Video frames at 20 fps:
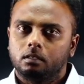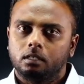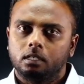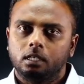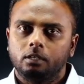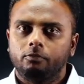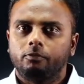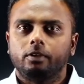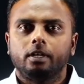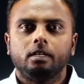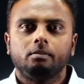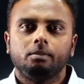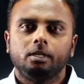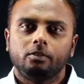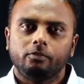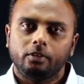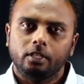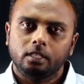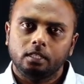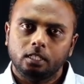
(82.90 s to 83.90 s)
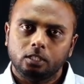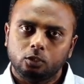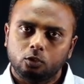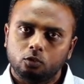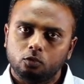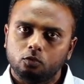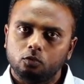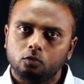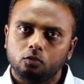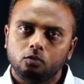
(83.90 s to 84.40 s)
difference between these
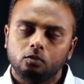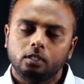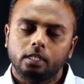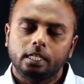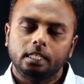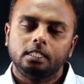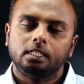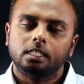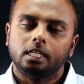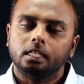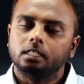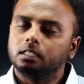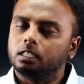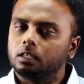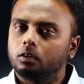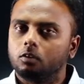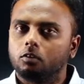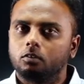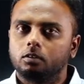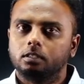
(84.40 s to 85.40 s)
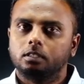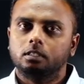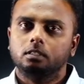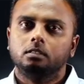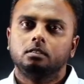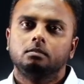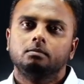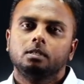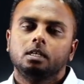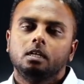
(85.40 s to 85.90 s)
two DC and synchronous
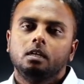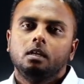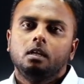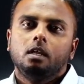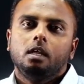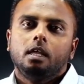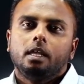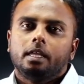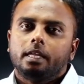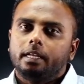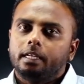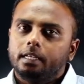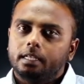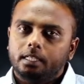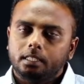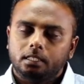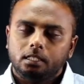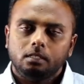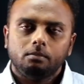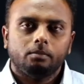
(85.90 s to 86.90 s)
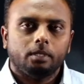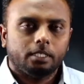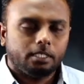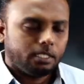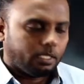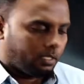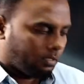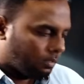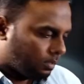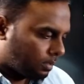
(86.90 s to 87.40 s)
is, in DC
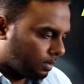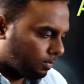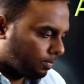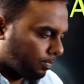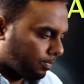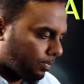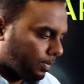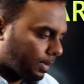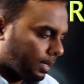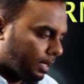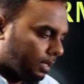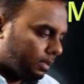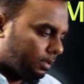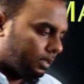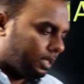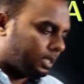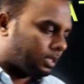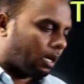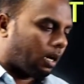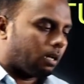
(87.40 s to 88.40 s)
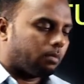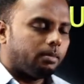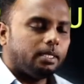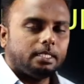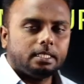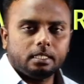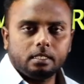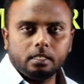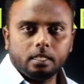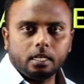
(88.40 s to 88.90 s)
machines this
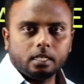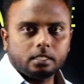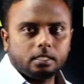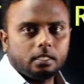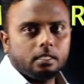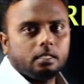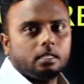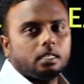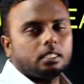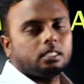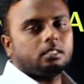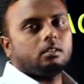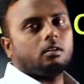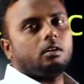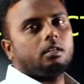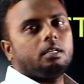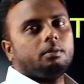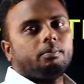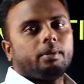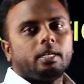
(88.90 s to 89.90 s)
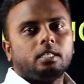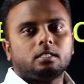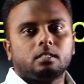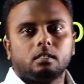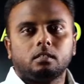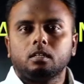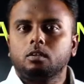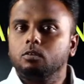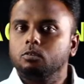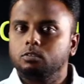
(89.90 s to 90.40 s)
armature reaction does not depends on
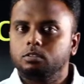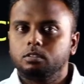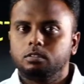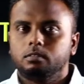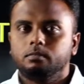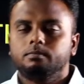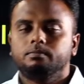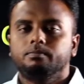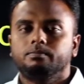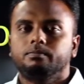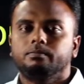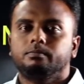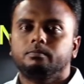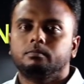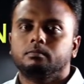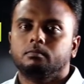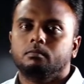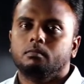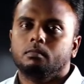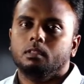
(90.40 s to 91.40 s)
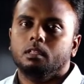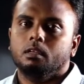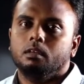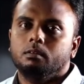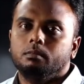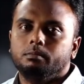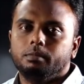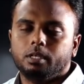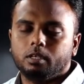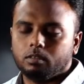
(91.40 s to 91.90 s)
the loads,
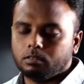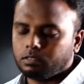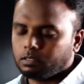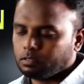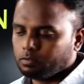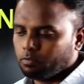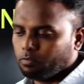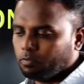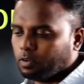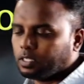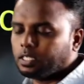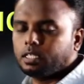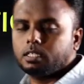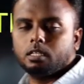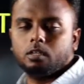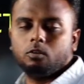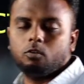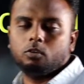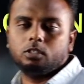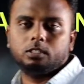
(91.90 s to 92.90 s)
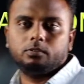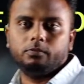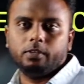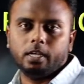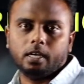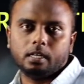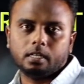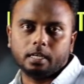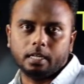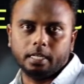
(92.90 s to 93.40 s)
because what are the loads we
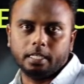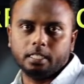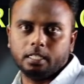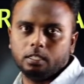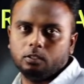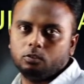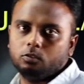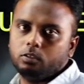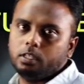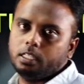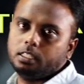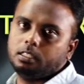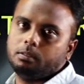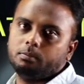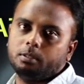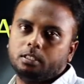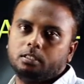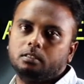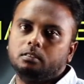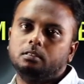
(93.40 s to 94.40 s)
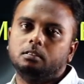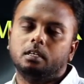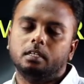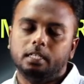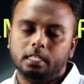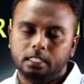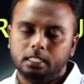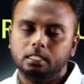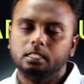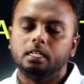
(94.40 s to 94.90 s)
are connecting to DC machines or
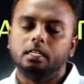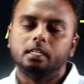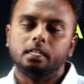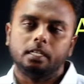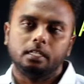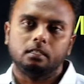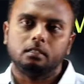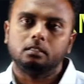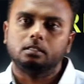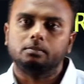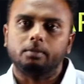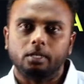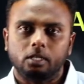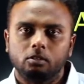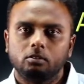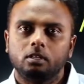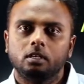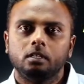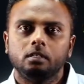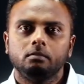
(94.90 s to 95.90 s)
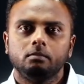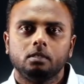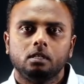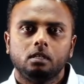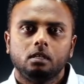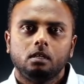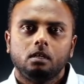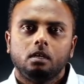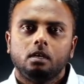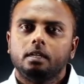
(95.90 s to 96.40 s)
DC generators? Particularly
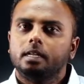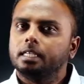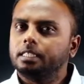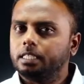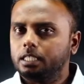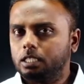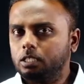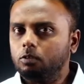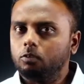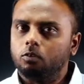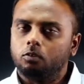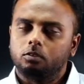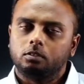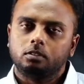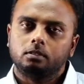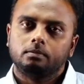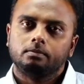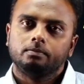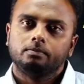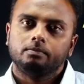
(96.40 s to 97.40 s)
resistive loads.